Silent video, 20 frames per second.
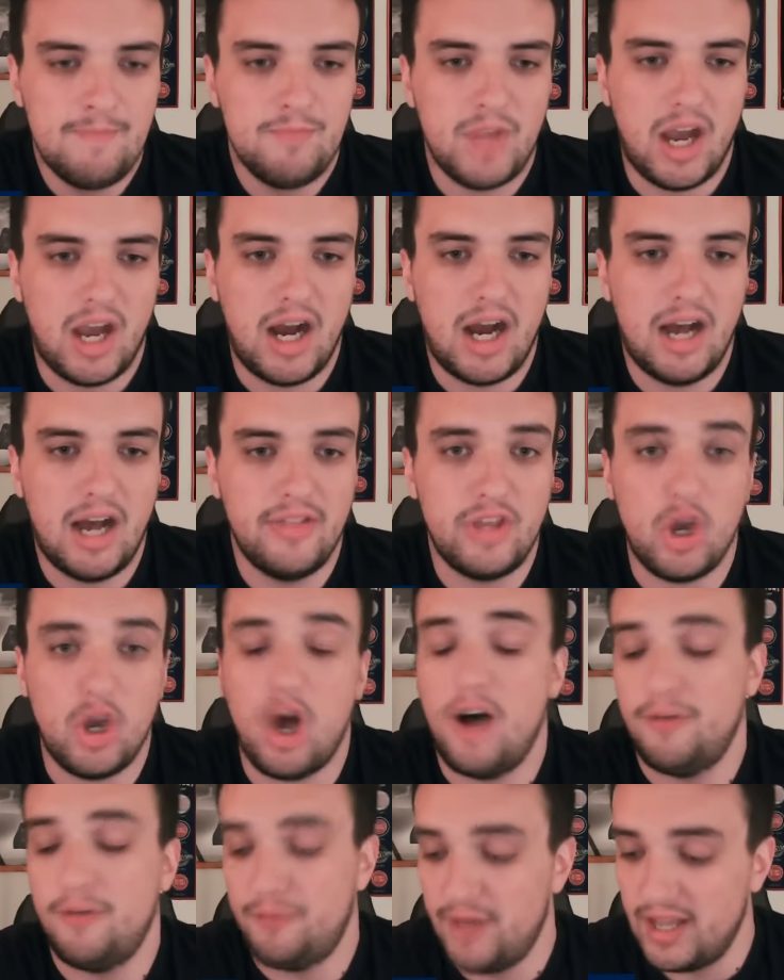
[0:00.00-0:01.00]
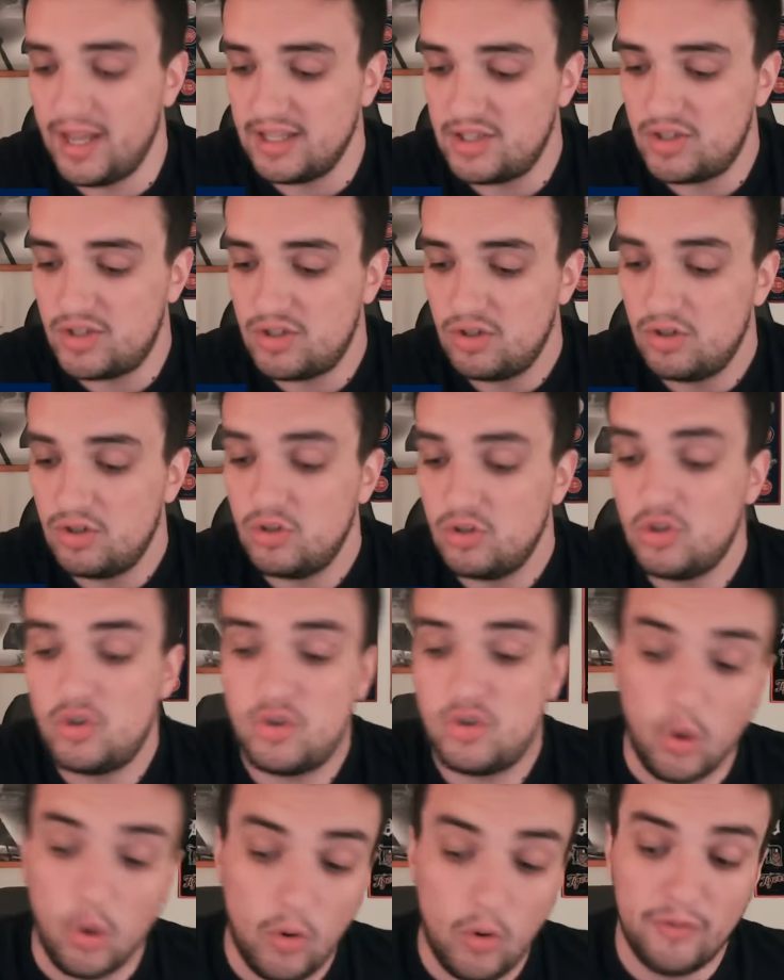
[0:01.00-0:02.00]
The offense
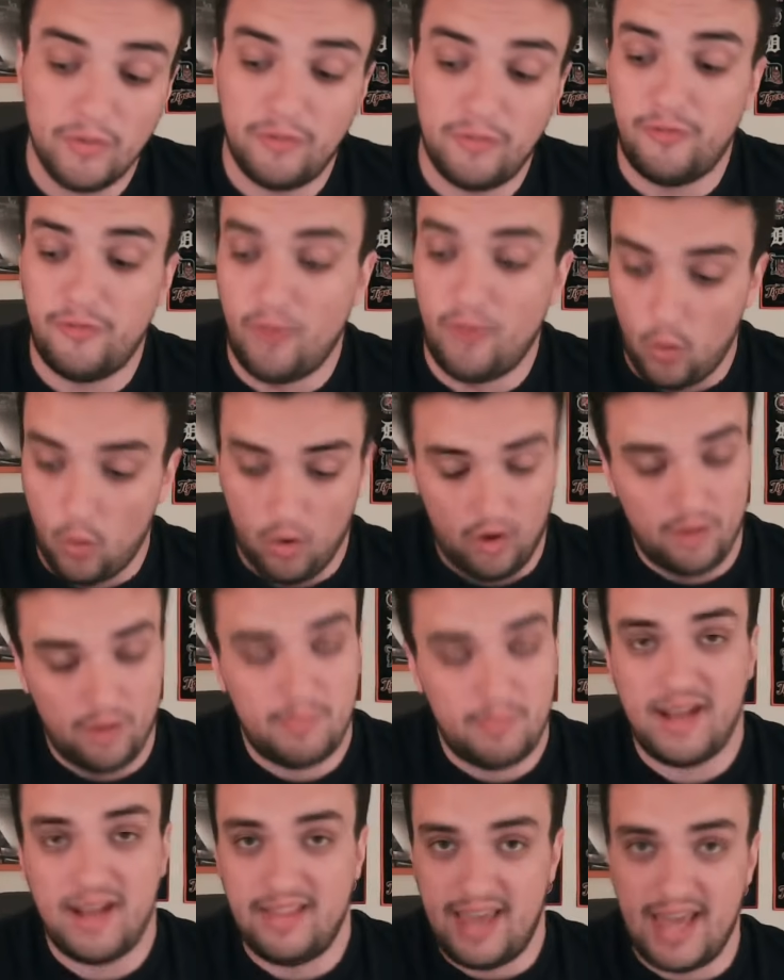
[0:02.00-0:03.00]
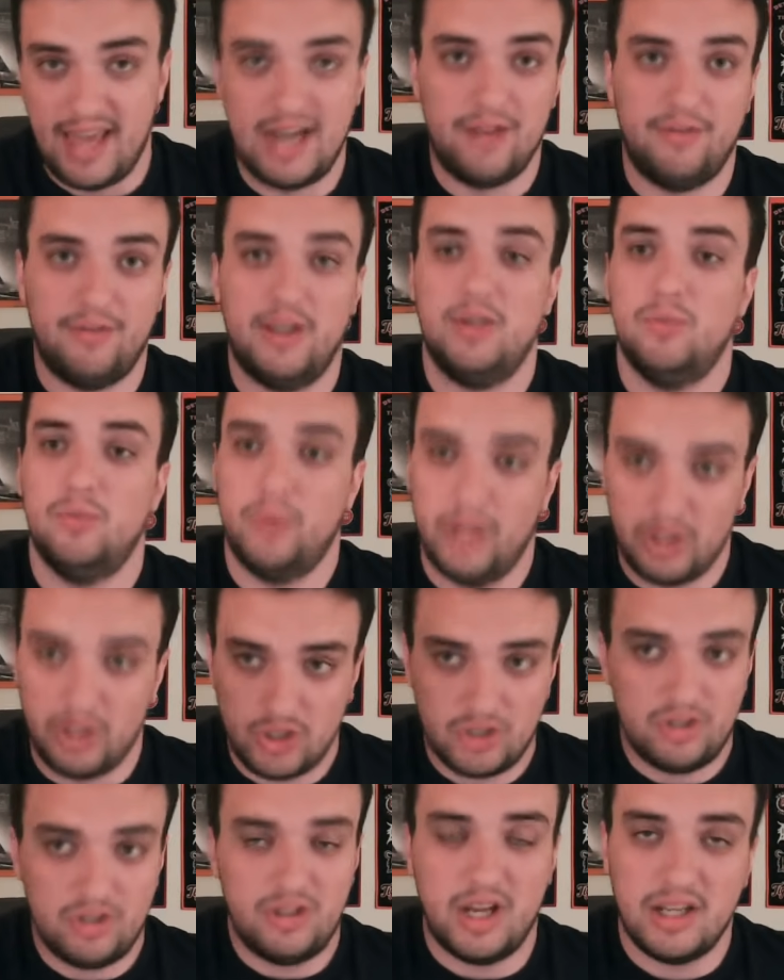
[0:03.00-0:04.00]
scored 4 by the end of it,
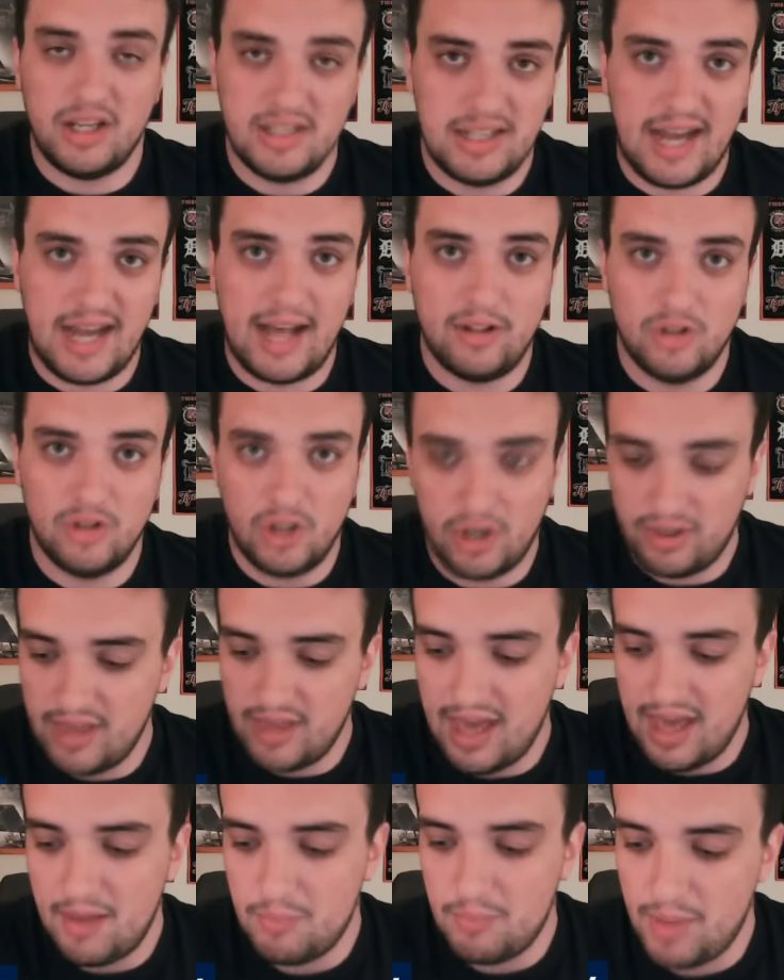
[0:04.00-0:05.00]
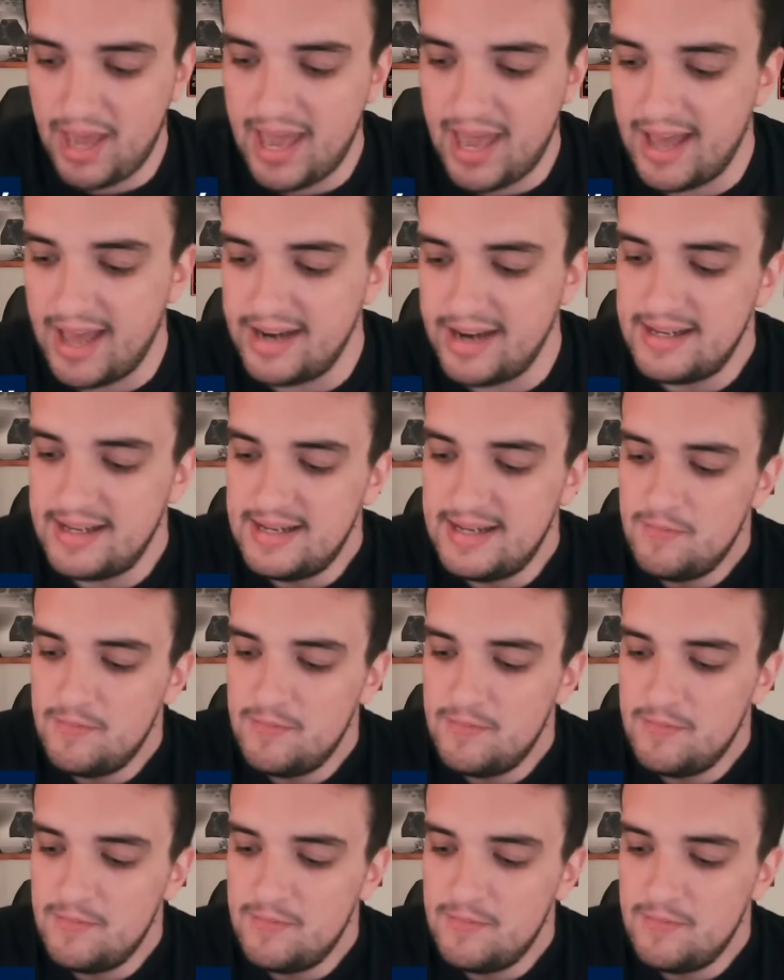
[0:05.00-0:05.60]
which does not look that bad